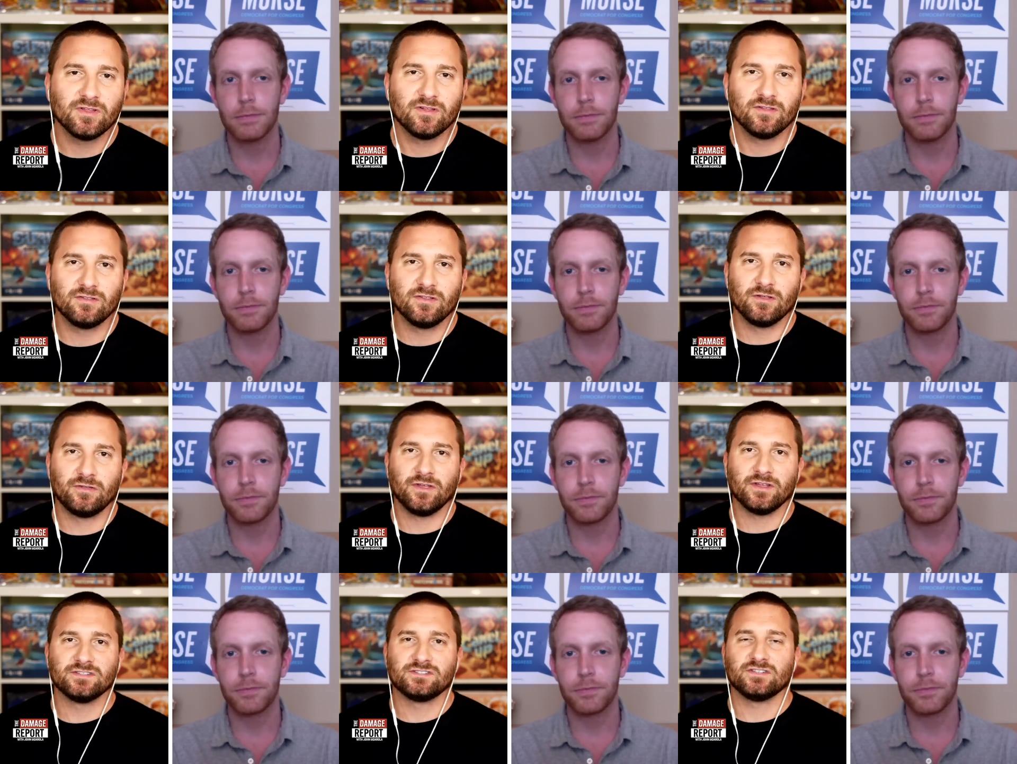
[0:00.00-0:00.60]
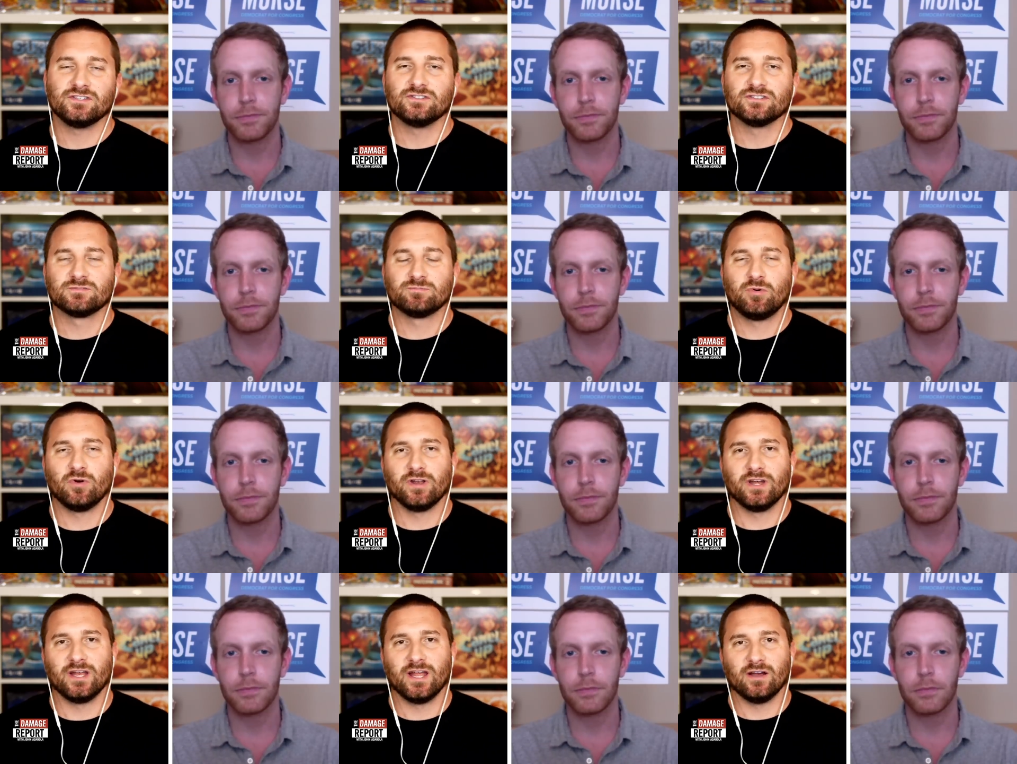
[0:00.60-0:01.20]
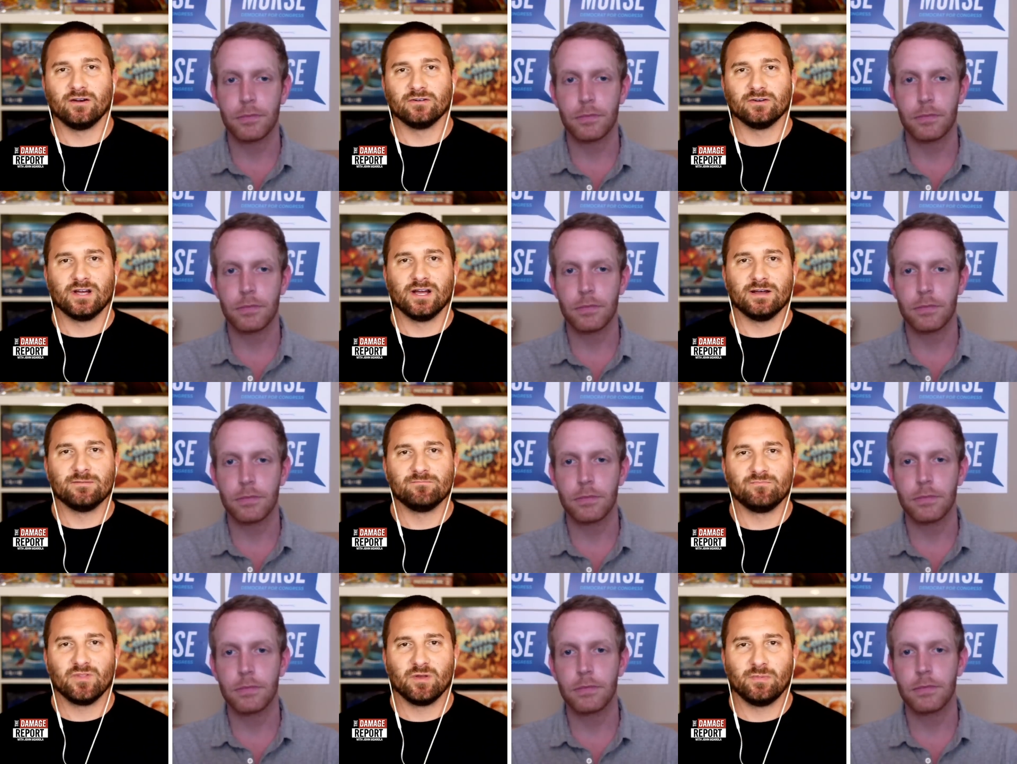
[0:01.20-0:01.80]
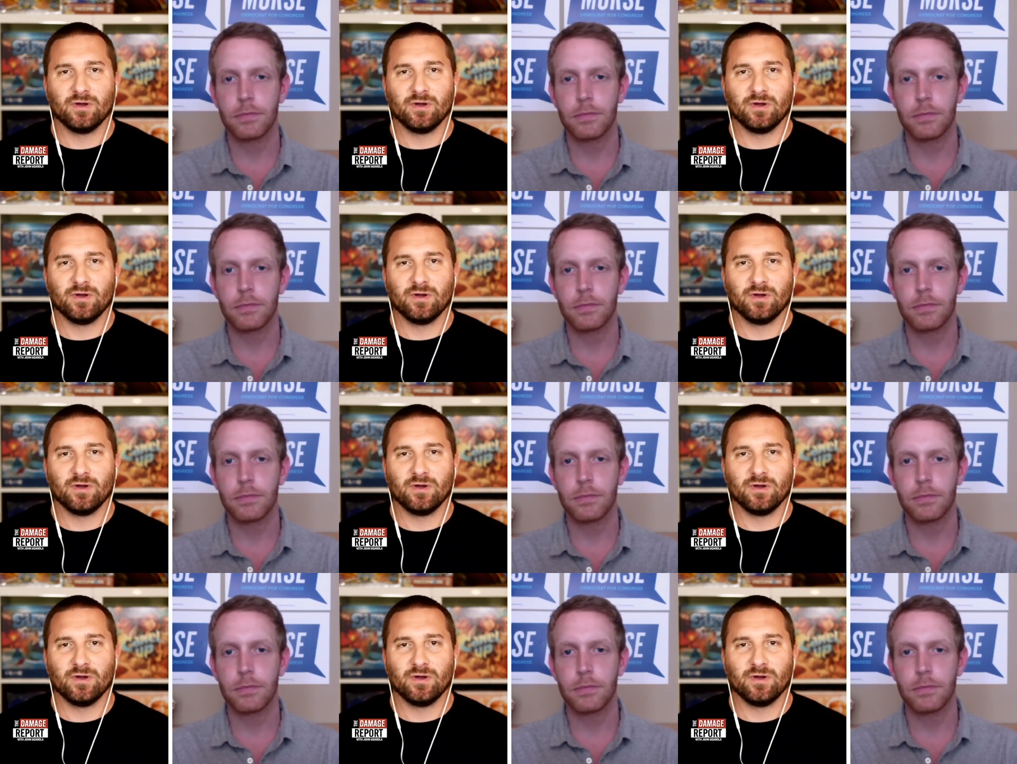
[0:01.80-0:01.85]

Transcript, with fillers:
Speaker 1: of the, the things that you just pointed out um,